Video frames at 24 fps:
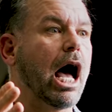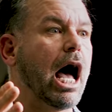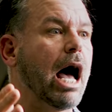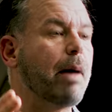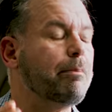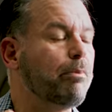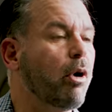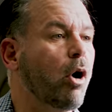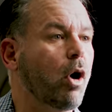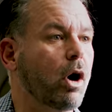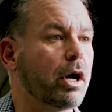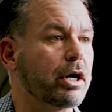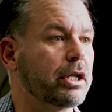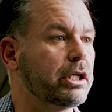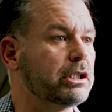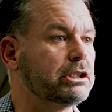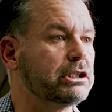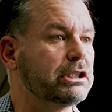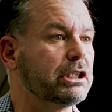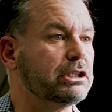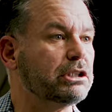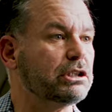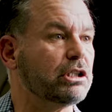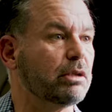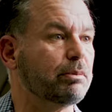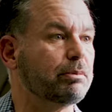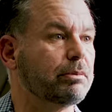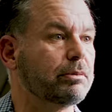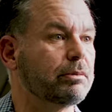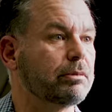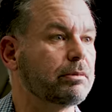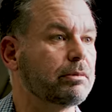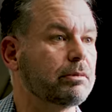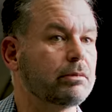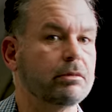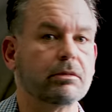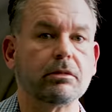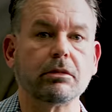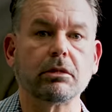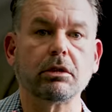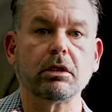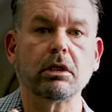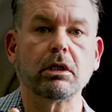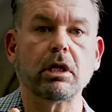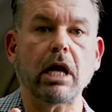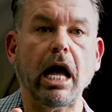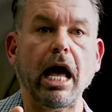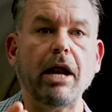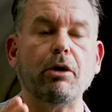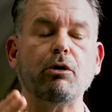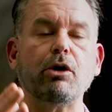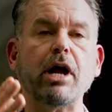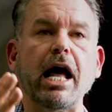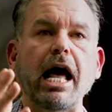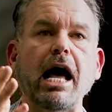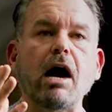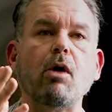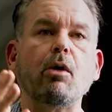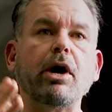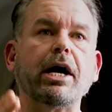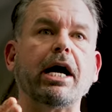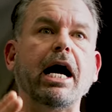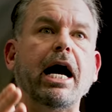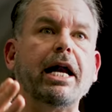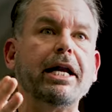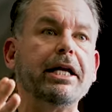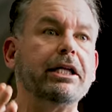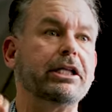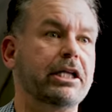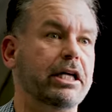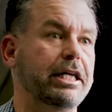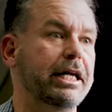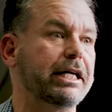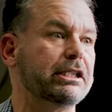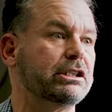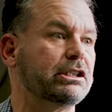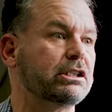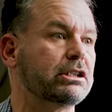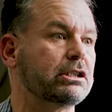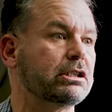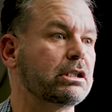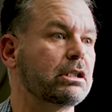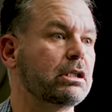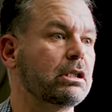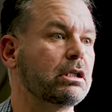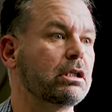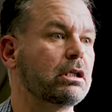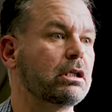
I'm part of the system. I don't know how I got into this.